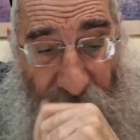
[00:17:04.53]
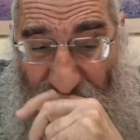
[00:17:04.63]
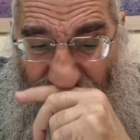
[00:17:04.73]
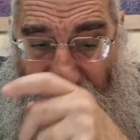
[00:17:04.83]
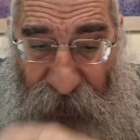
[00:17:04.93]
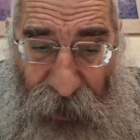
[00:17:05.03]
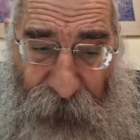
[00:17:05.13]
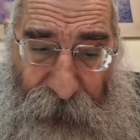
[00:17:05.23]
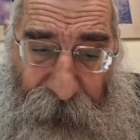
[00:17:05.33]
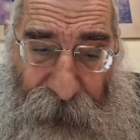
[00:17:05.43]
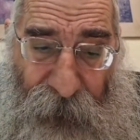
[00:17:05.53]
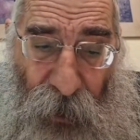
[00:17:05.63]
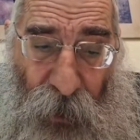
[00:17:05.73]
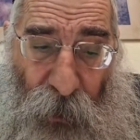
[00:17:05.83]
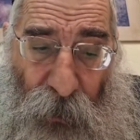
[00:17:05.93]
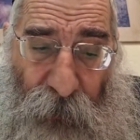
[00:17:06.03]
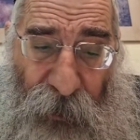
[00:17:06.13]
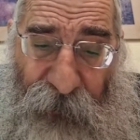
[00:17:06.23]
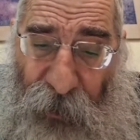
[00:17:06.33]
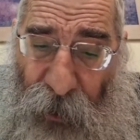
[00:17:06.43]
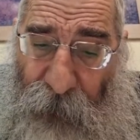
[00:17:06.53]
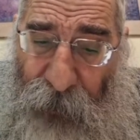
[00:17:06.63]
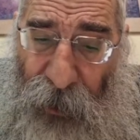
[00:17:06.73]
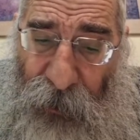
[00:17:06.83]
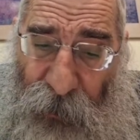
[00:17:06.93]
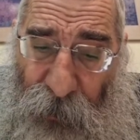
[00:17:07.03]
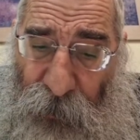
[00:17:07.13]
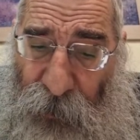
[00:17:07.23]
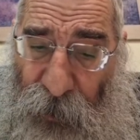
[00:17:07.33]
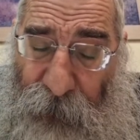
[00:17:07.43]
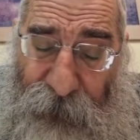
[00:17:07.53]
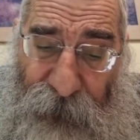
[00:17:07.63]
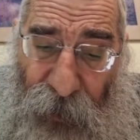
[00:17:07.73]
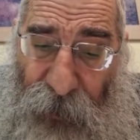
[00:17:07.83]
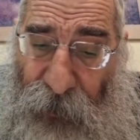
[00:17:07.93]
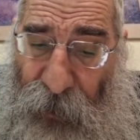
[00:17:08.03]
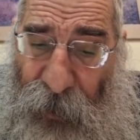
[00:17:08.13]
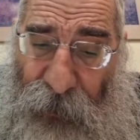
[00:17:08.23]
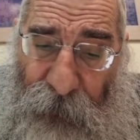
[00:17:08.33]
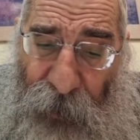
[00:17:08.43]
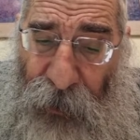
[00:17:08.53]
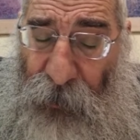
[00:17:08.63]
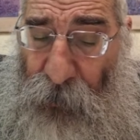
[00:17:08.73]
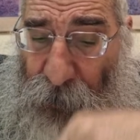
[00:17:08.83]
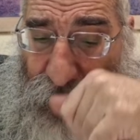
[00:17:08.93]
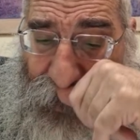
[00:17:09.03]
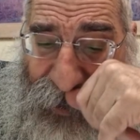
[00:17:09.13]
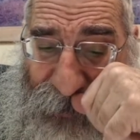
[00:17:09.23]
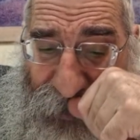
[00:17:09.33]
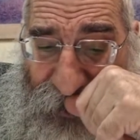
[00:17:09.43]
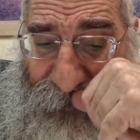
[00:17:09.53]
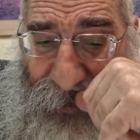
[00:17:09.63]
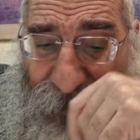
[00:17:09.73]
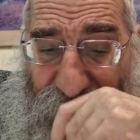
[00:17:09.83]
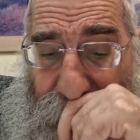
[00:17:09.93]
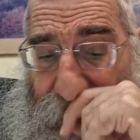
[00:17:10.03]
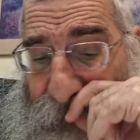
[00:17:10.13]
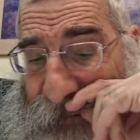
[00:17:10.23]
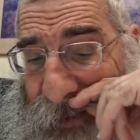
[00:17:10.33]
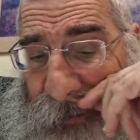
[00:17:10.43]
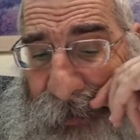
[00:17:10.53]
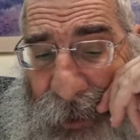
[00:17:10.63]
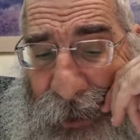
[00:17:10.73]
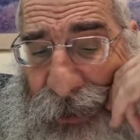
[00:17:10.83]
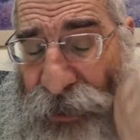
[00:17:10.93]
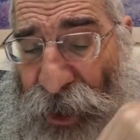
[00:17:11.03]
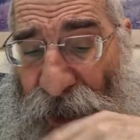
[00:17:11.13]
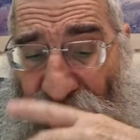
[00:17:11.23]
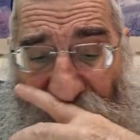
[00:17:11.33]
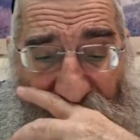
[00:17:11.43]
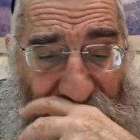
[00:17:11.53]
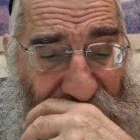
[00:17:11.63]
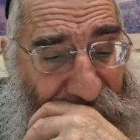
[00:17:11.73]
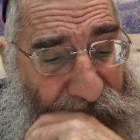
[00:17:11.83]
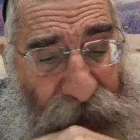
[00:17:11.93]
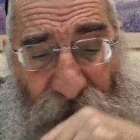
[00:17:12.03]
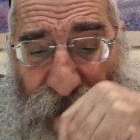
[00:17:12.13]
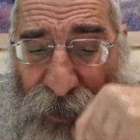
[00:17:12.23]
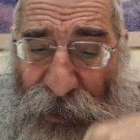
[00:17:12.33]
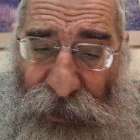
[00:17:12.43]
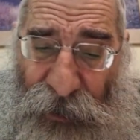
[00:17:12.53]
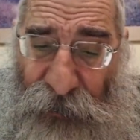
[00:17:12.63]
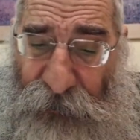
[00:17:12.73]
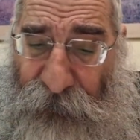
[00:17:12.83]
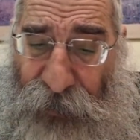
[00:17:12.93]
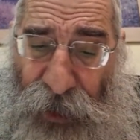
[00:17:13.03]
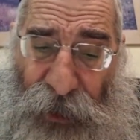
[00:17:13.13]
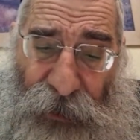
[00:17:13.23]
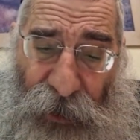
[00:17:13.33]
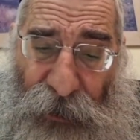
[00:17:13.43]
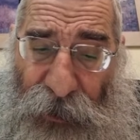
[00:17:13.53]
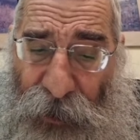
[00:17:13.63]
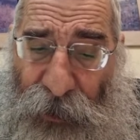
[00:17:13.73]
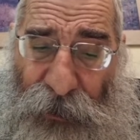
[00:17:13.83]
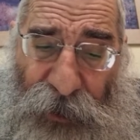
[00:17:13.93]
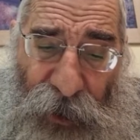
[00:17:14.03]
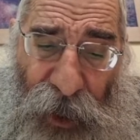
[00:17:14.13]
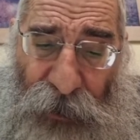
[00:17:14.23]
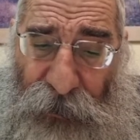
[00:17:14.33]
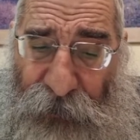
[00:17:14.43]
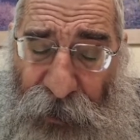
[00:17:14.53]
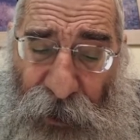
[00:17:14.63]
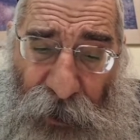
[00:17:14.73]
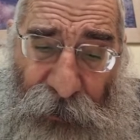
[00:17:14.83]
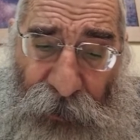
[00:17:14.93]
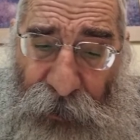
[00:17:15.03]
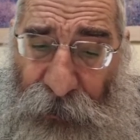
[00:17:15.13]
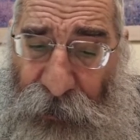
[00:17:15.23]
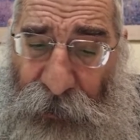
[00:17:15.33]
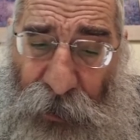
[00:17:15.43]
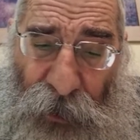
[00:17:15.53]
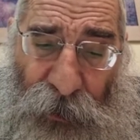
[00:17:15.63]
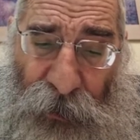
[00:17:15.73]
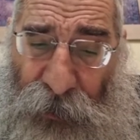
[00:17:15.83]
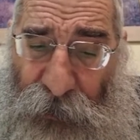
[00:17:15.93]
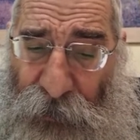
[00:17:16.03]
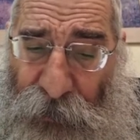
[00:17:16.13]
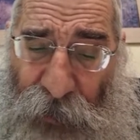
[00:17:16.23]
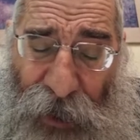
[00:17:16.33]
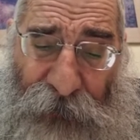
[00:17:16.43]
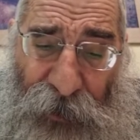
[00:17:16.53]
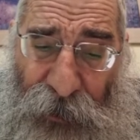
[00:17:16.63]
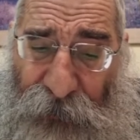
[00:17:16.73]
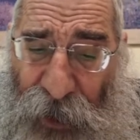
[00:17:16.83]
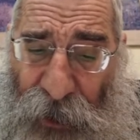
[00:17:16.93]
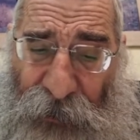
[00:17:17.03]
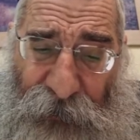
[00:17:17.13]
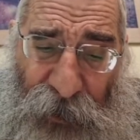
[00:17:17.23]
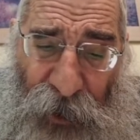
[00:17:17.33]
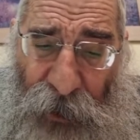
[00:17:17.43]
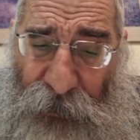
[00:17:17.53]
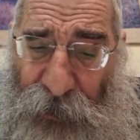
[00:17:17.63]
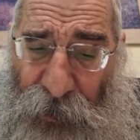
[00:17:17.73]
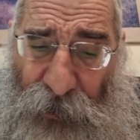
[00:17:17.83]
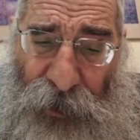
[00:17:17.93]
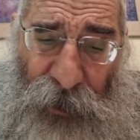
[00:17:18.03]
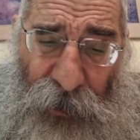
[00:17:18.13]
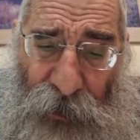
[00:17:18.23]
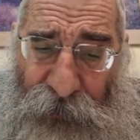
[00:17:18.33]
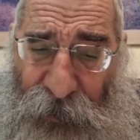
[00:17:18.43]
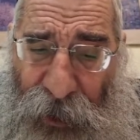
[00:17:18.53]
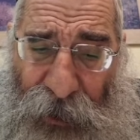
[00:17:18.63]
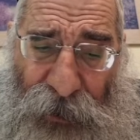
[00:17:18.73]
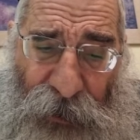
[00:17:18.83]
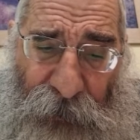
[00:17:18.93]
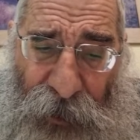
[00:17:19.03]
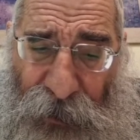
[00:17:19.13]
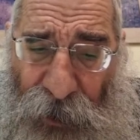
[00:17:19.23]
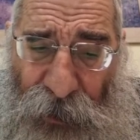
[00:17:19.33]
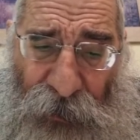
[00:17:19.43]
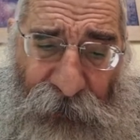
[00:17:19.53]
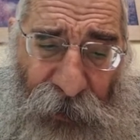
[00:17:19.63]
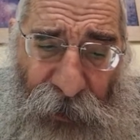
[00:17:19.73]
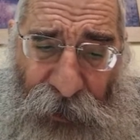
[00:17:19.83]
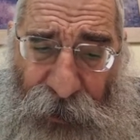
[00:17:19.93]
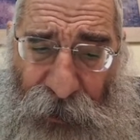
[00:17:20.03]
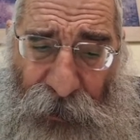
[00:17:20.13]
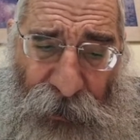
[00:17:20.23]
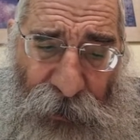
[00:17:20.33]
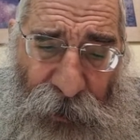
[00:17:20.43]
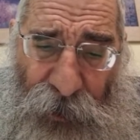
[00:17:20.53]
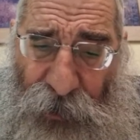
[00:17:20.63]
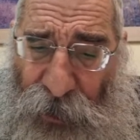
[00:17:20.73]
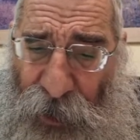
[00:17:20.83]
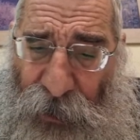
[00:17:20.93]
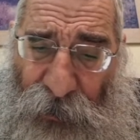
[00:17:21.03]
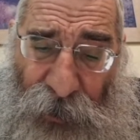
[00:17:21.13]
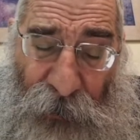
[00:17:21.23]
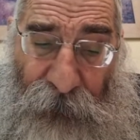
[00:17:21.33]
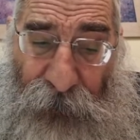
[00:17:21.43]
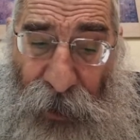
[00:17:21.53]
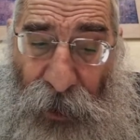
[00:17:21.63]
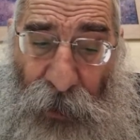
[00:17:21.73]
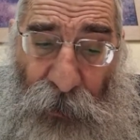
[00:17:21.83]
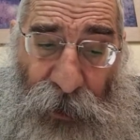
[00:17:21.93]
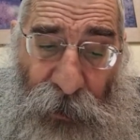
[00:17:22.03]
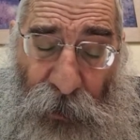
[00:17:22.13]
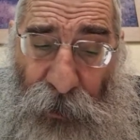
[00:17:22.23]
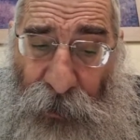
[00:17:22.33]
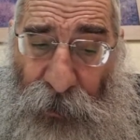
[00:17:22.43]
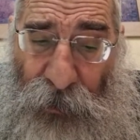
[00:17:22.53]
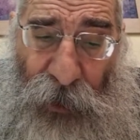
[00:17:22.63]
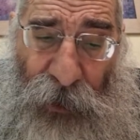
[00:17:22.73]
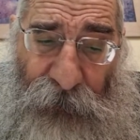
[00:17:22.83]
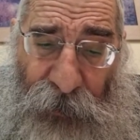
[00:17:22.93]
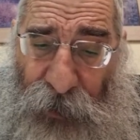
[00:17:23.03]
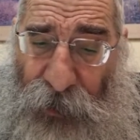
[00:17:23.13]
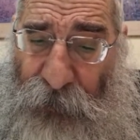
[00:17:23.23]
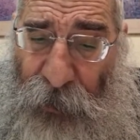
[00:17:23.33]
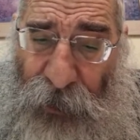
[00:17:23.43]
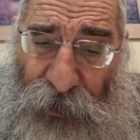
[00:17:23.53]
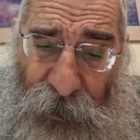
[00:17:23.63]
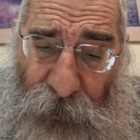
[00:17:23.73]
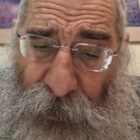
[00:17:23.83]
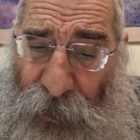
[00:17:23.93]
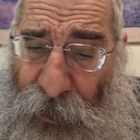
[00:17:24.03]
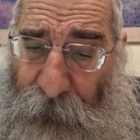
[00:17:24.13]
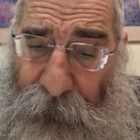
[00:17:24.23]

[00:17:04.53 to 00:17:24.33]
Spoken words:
going to see that. Umevar bala geula, and the bala geula, that's the Mitler Rebbe, the one who got out of jail on Yud Kislev. The alichas Yaakov l'charon, the traveling of Yaakov to Charon to go see Lavan, haisa b'chdei levares nitzutzei she'ayusha, was in order to elevate the sparks that were there.